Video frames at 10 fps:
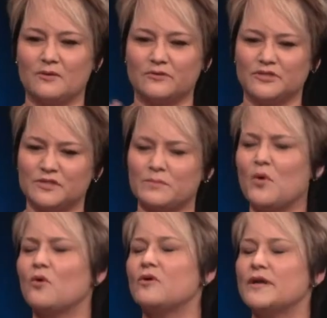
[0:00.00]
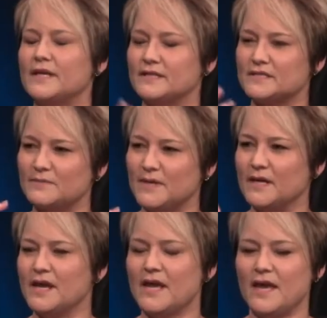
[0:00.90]
that were just pouring into mm-hmm.
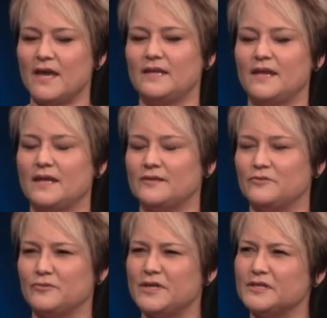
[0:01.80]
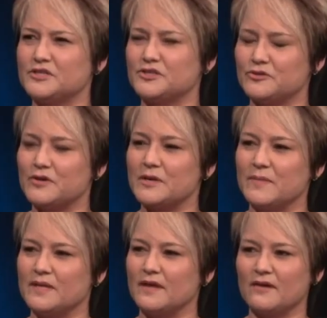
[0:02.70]
me and reassuring
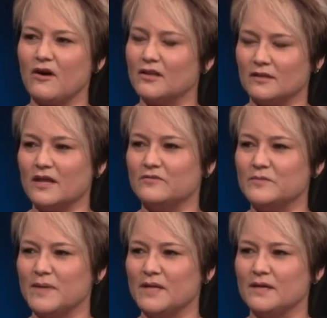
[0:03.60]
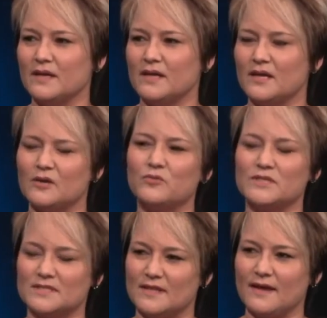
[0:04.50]
me that God loved me. Mm-hmm. It
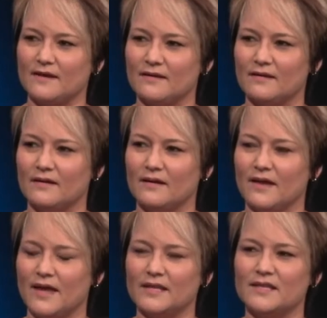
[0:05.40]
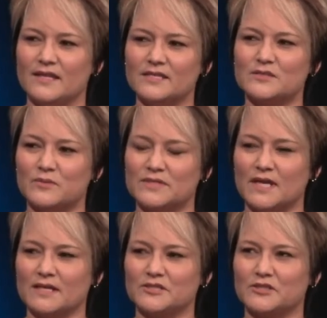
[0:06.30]
was there. And this was
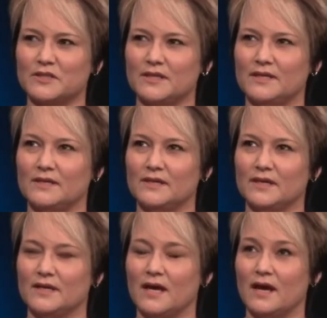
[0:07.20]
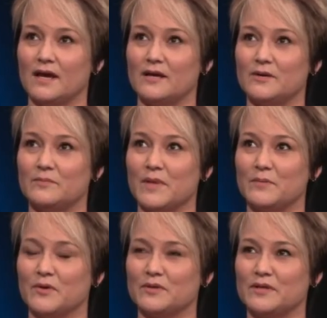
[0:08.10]
actually, my
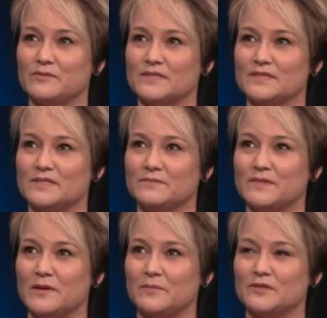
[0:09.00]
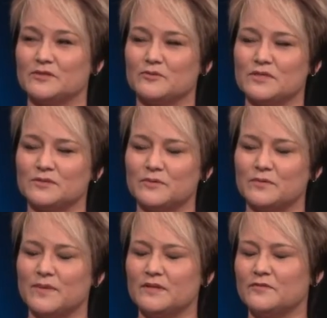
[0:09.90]
birthday was in September, so this would
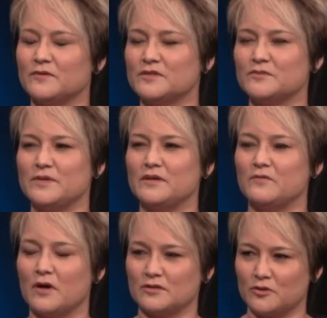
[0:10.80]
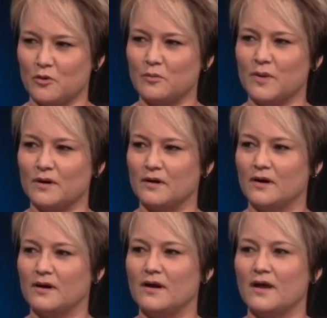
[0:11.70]
have been the first week of October.
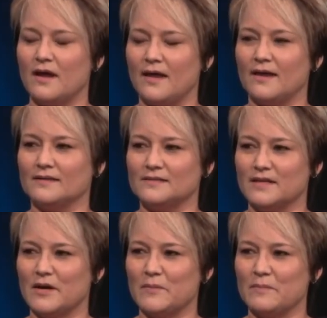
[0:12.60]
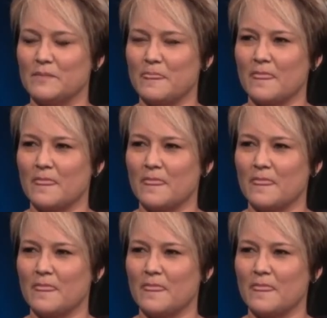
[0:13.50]
And